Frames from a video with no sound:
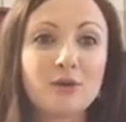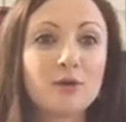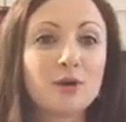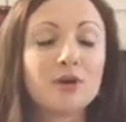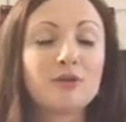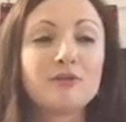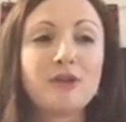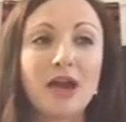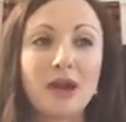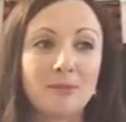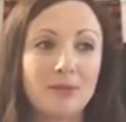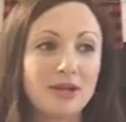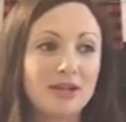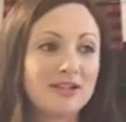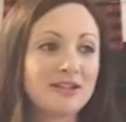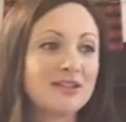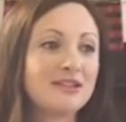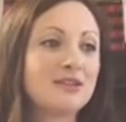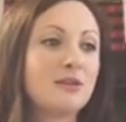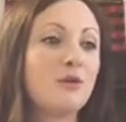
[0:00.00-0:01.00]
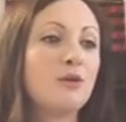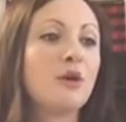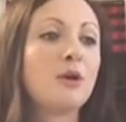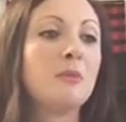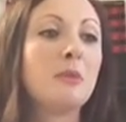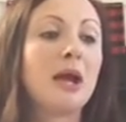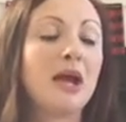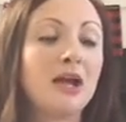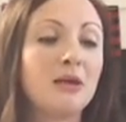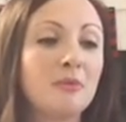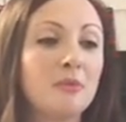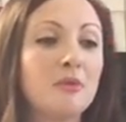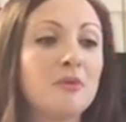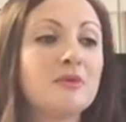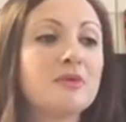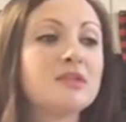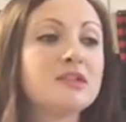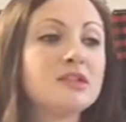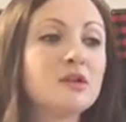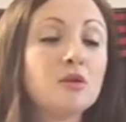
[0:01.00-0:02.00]
Or rabbits, or
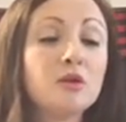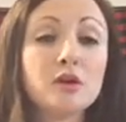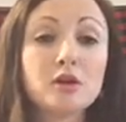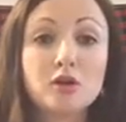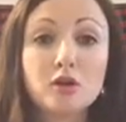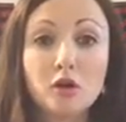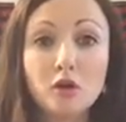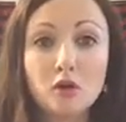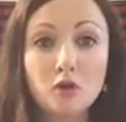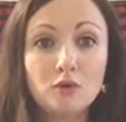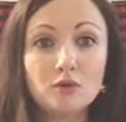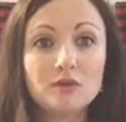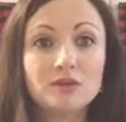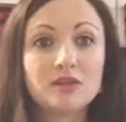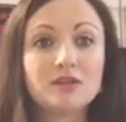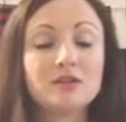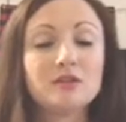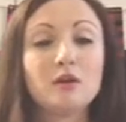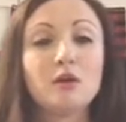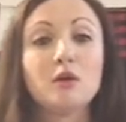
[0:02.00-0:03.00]
Bibles, or goats,